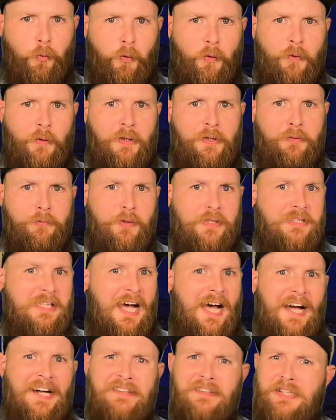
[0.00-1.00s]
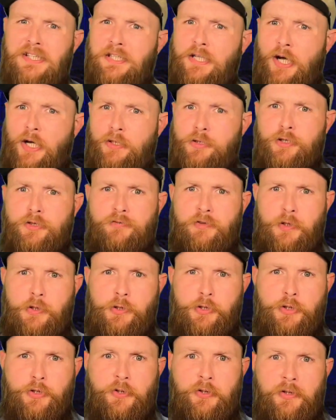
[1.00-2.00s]
ruling was highly
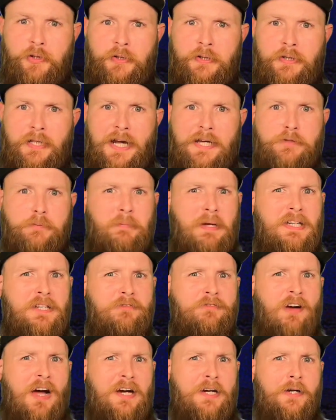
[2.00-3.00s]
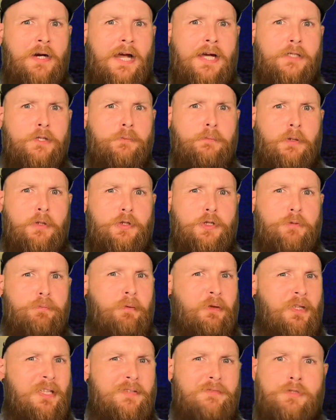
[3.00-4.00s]
controversial, as many fire experts
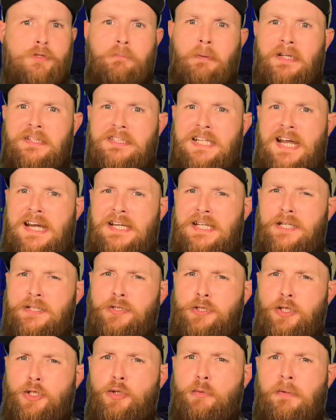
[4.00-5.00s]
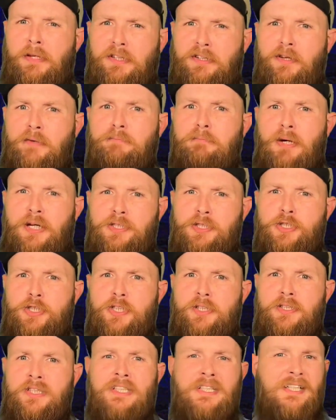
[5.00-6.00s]
believe spontaneous human
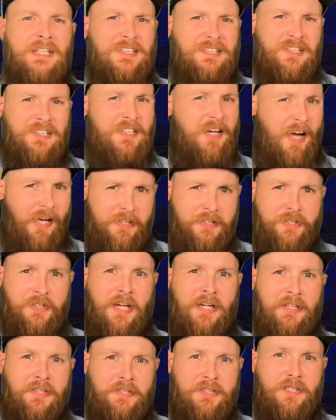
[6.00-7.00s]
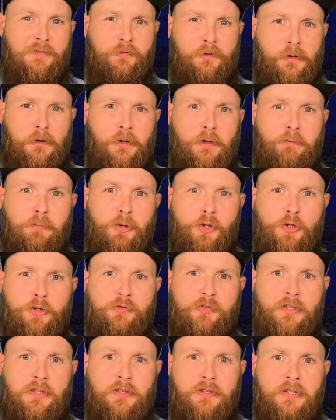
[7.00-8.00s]
combustion is not scientifically
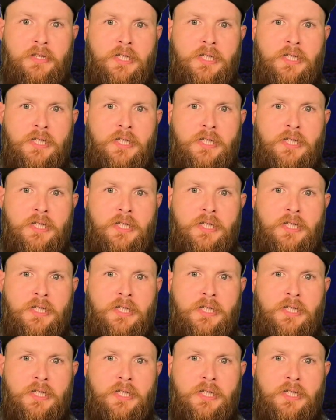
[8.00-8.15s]
proven.